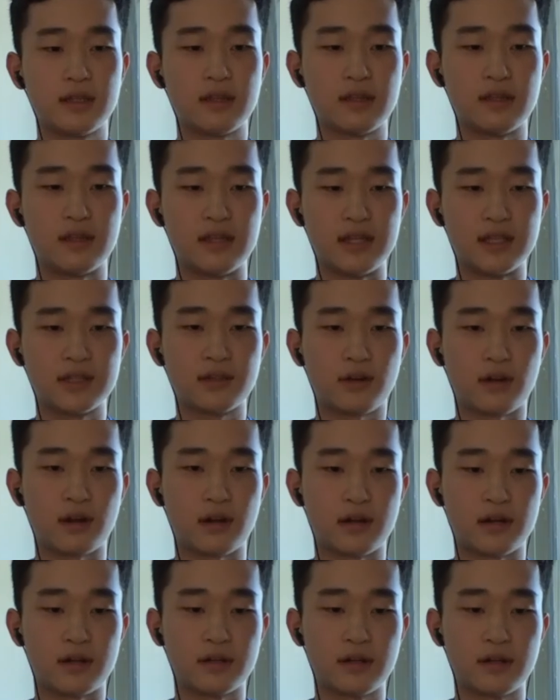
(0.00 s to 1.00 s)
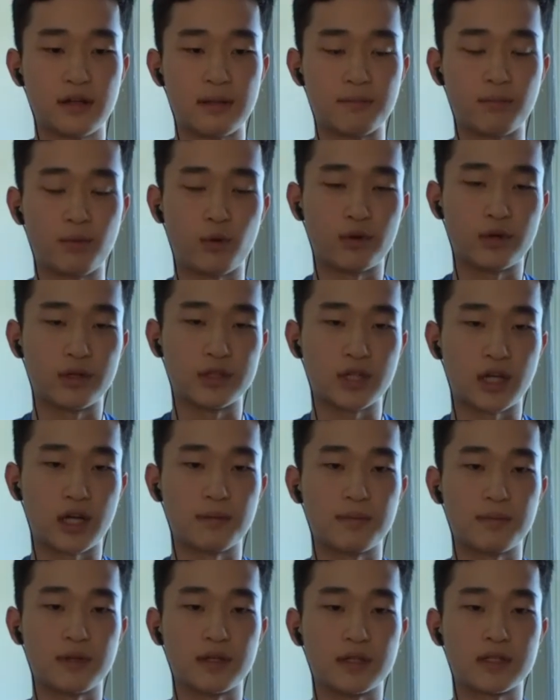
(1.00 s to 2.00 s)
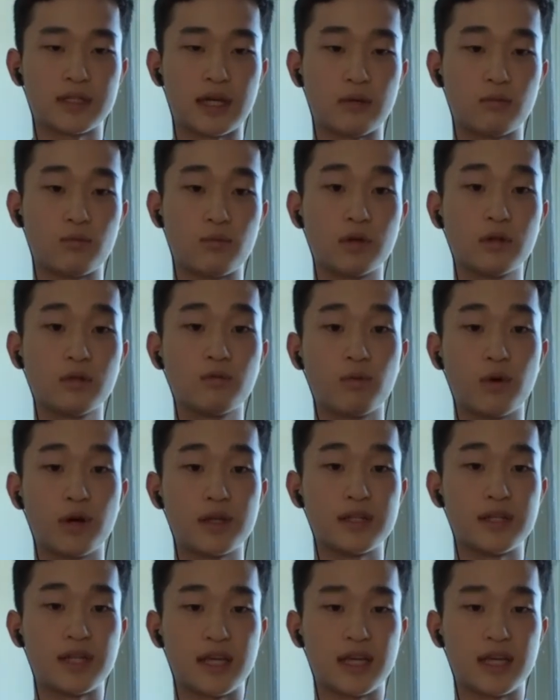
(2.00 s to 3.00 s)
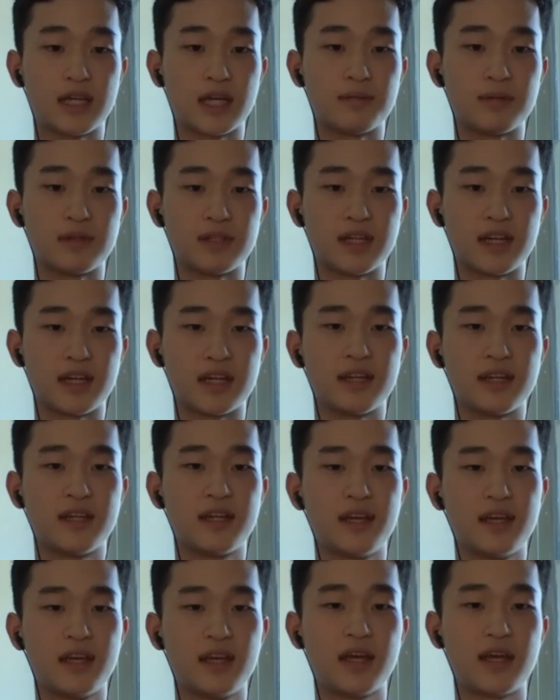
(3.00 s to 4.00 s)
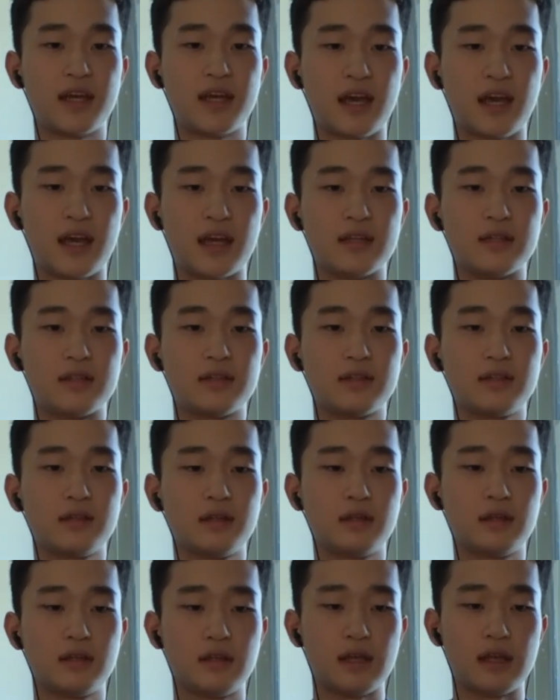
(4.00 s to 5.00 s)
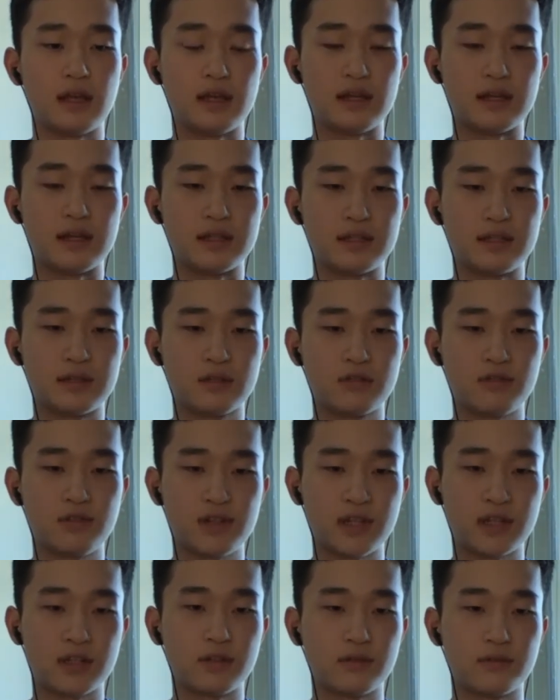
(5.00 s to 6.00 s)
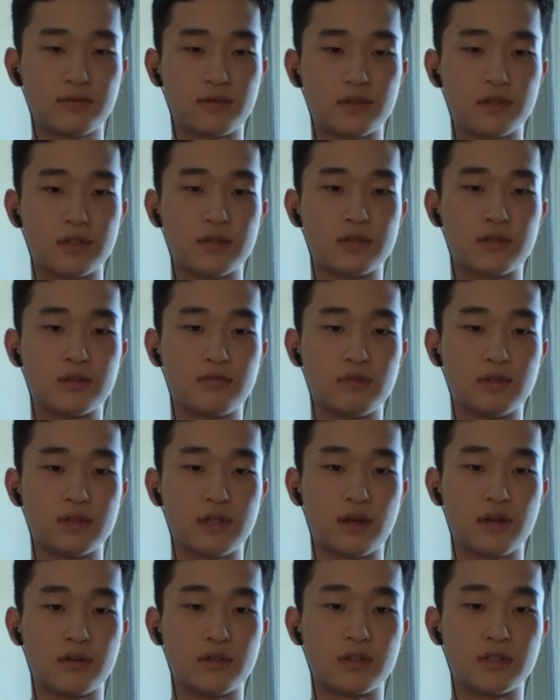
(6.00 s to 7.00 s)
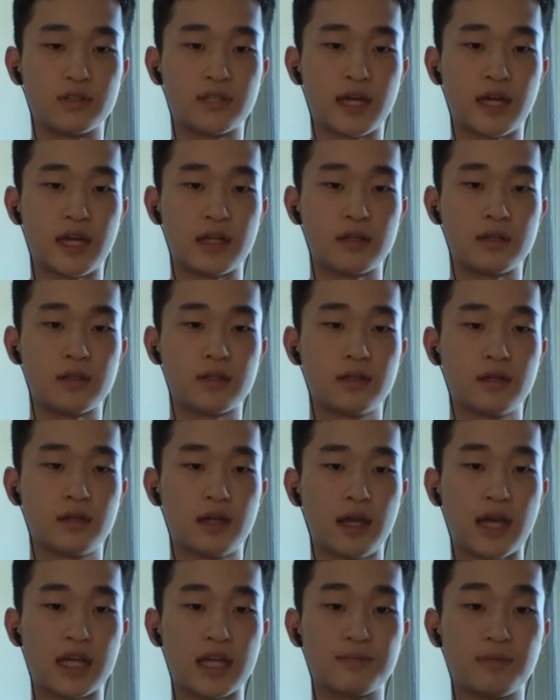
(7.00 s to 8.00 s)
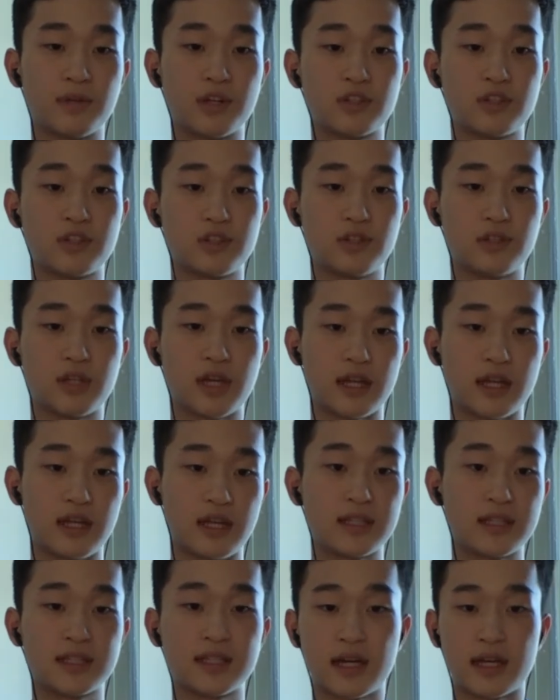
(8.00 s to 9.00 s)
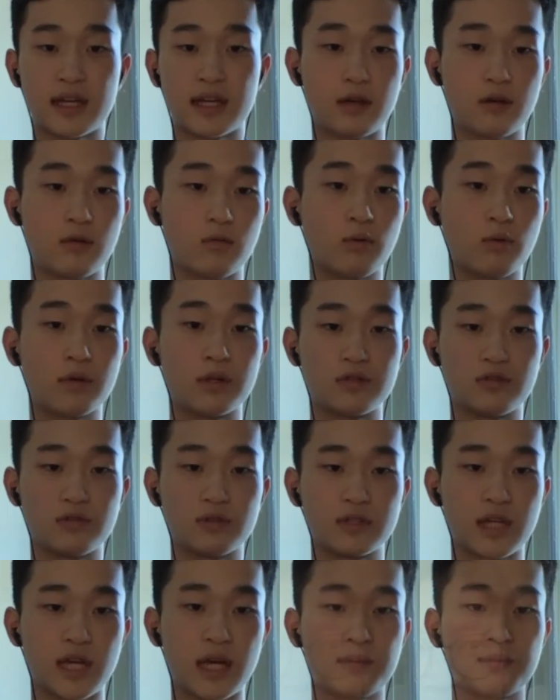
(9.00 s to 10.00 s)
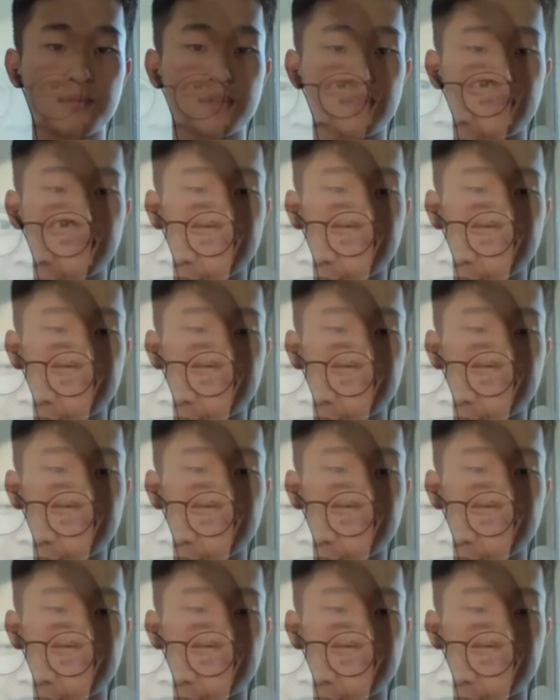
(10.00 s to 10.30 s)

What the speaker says: these are important topics that will one day come again, and it is critical for you to really understand as much as you can inside out what is really happening.